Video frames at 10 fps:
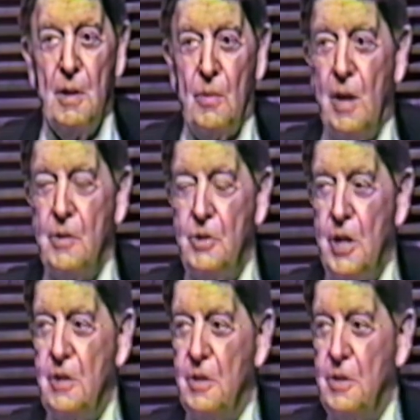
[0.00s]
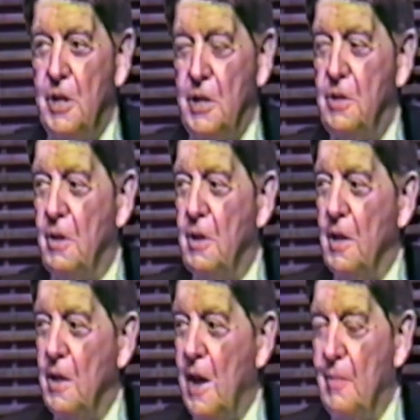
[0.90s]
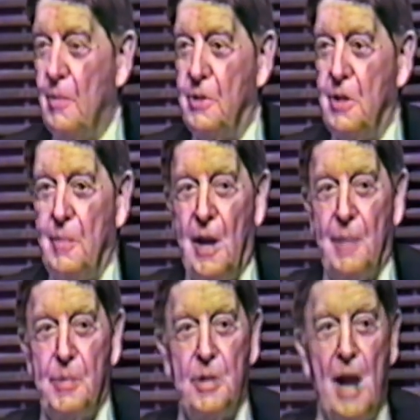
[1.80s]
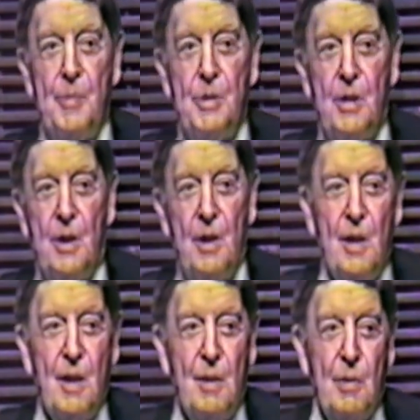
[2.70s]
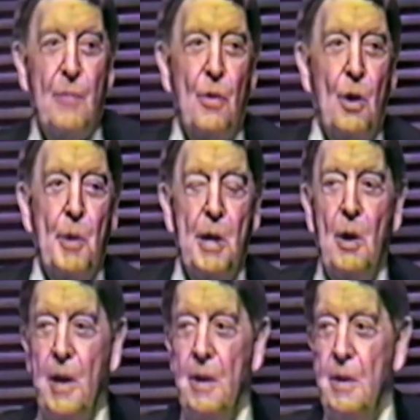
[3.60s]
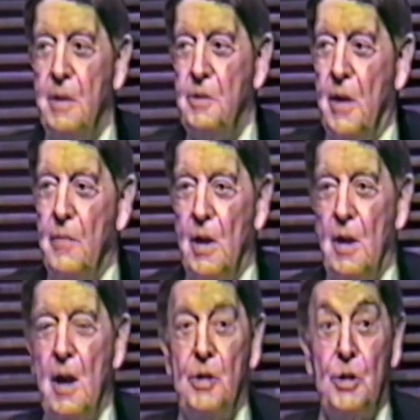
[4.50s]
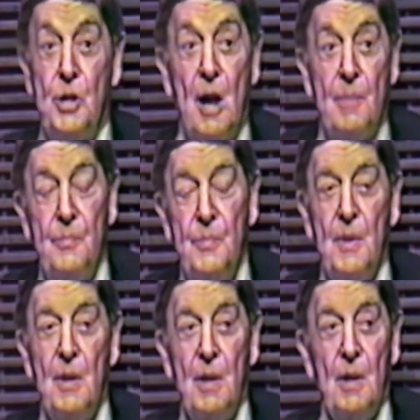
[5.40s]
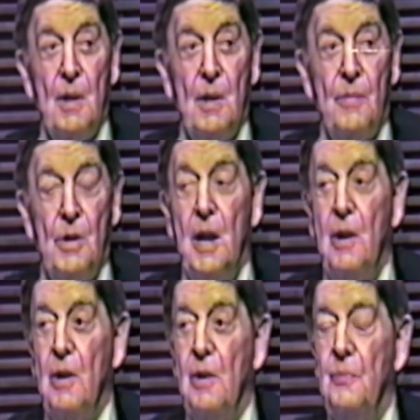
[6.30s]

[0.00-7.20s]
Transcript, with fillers: around 6 or 6.30, the Admiral sometimes stops there before we go in at 7 o'clock sharp for dinner.